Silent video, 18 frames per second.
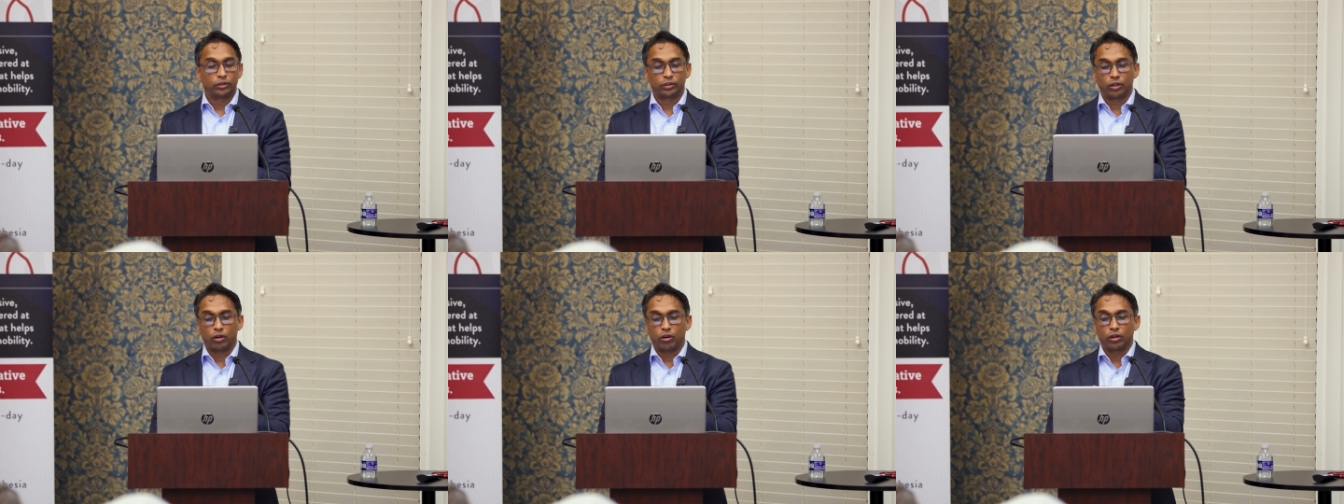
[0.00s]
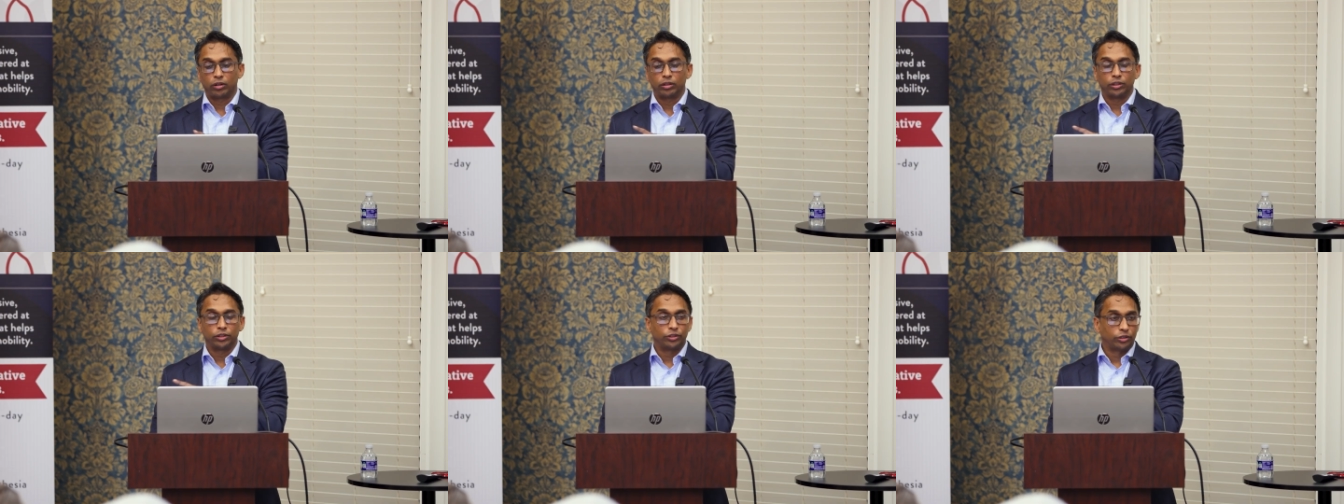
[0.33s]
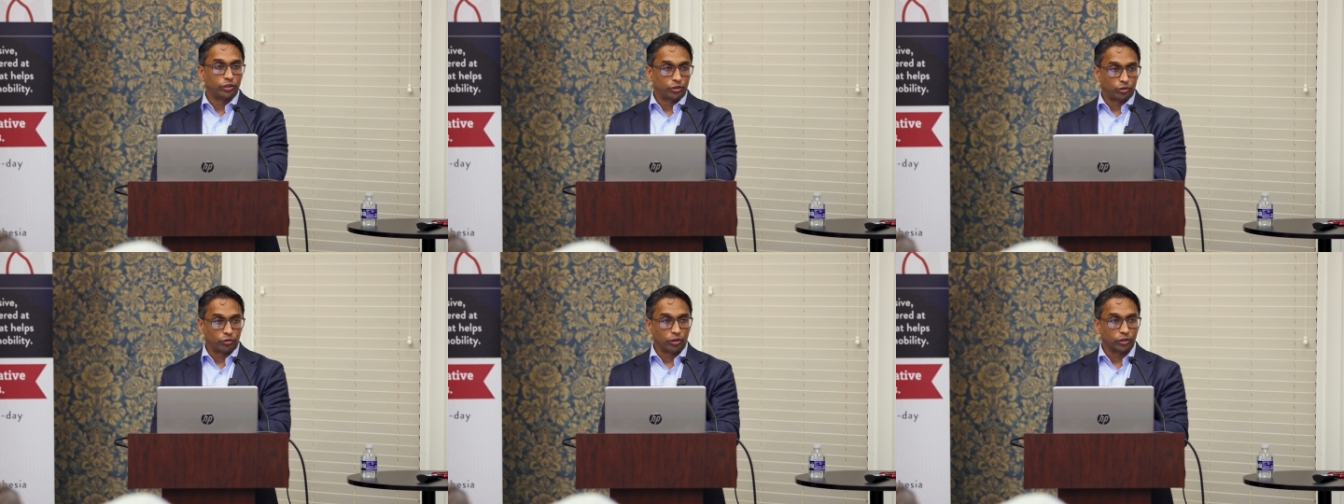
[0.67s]
Cartilage
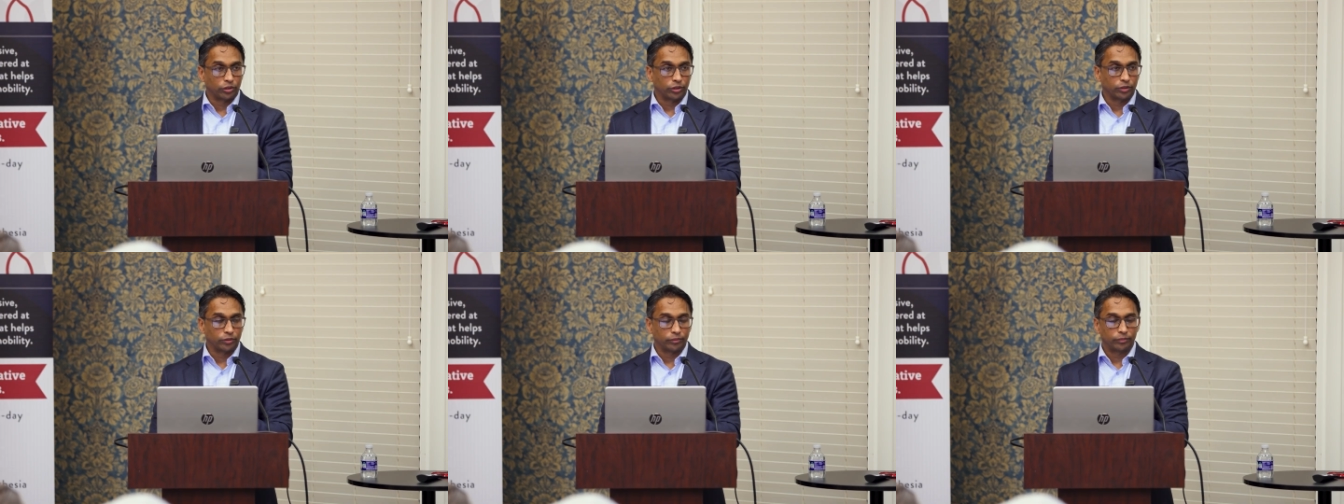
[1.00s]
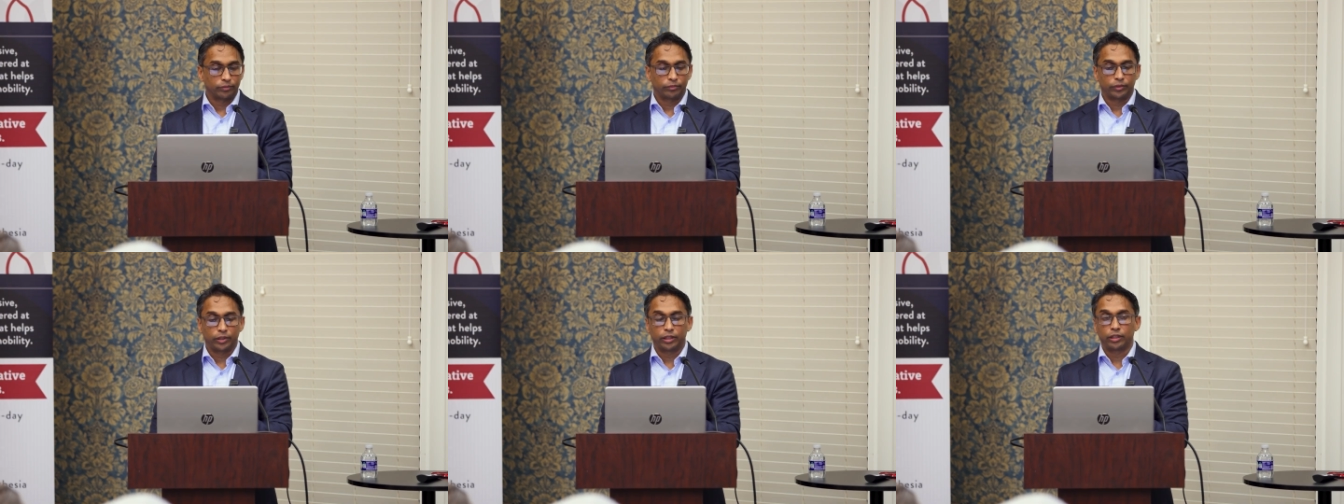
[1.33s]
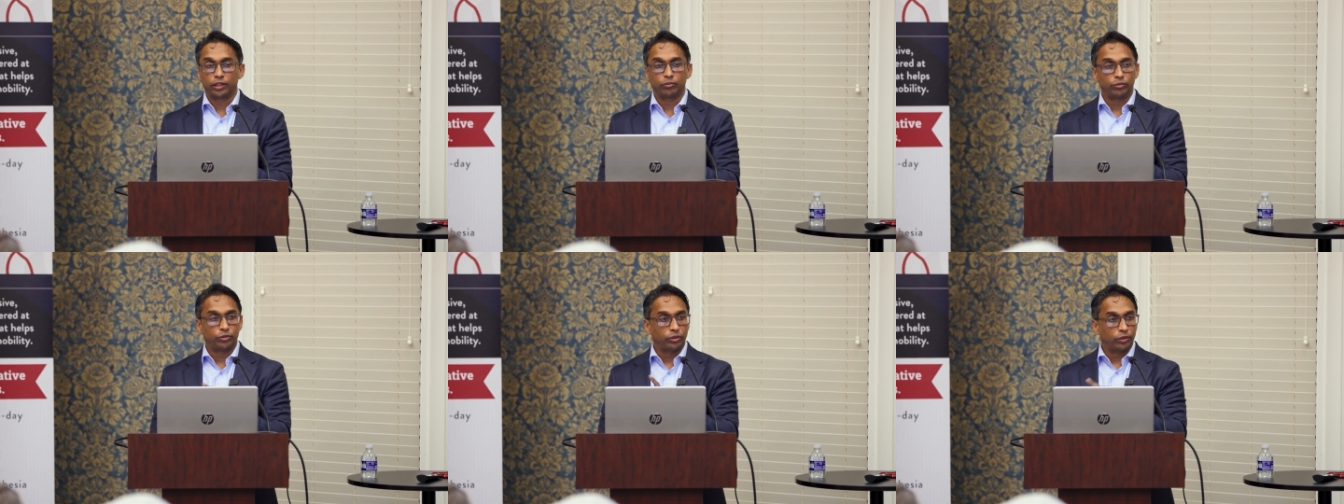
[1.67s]
destruction, right?
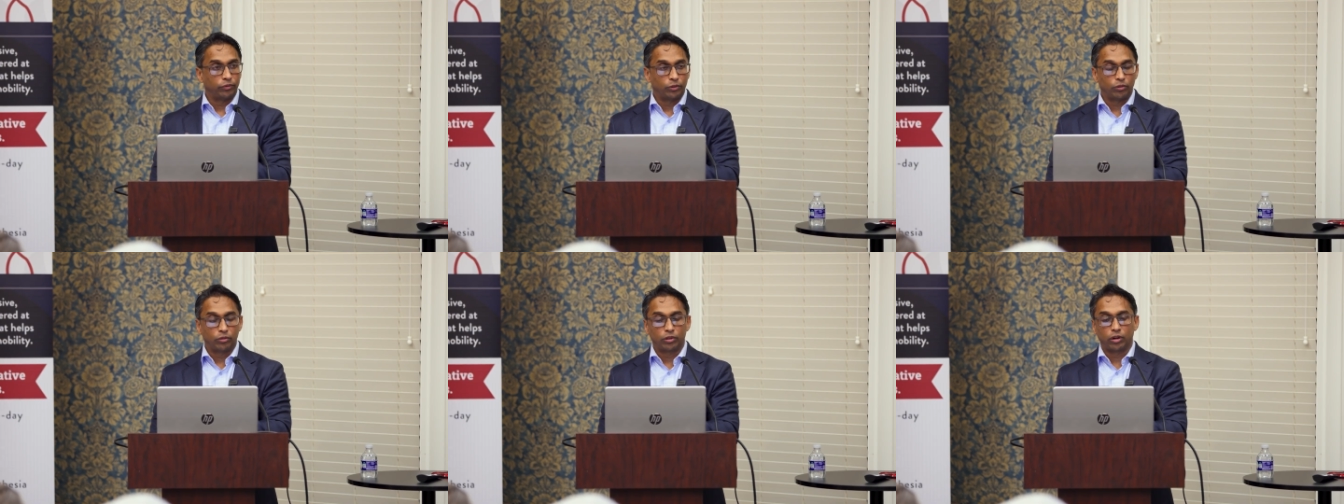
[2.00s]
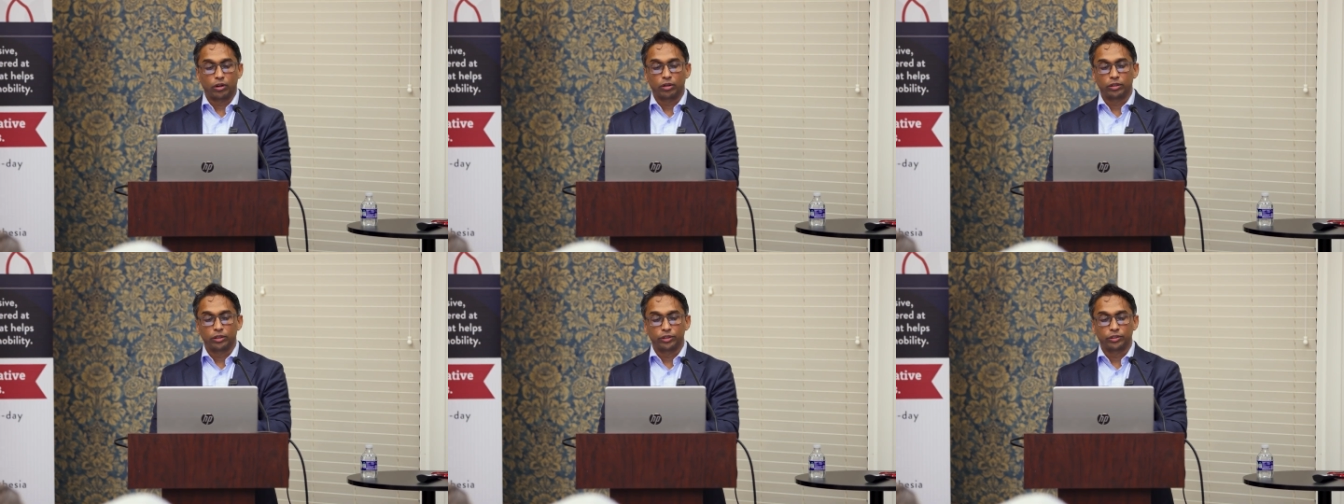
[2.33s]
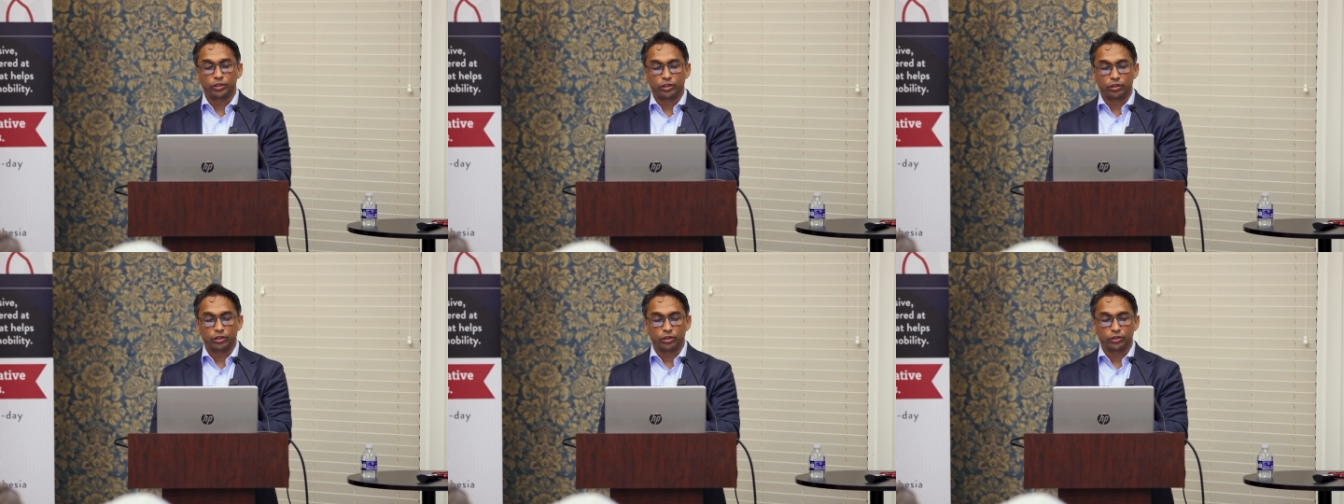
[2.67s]
And when you have no cartilage,
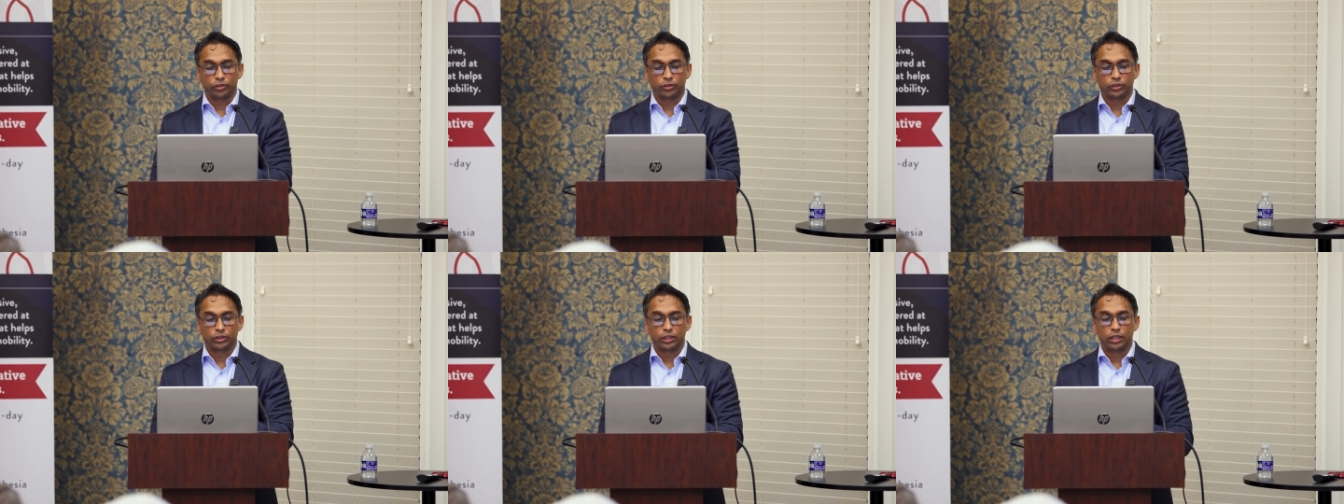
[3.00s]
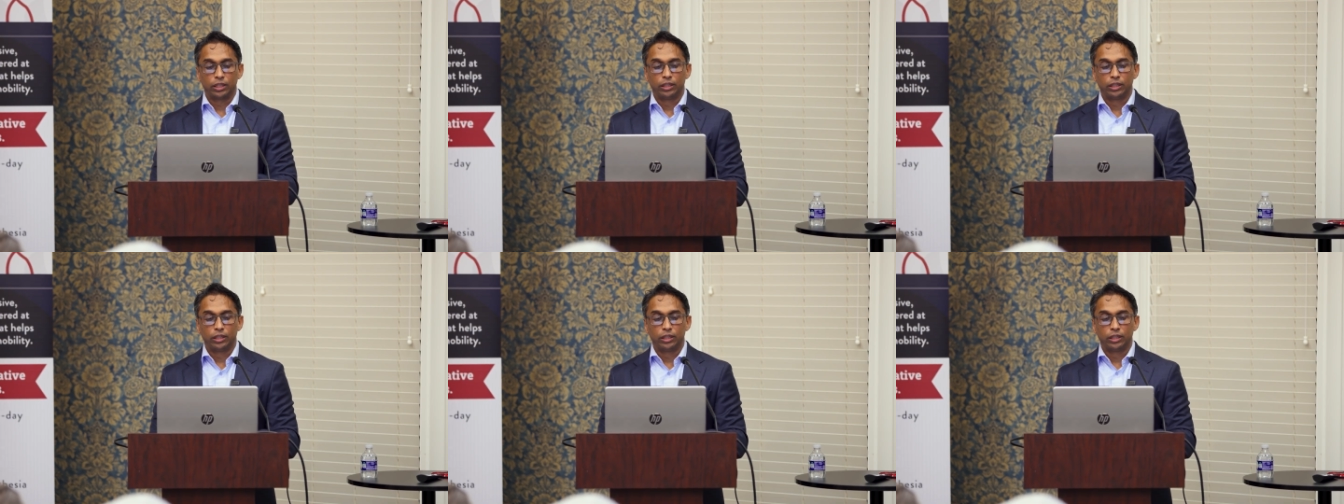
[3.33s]
it hurts.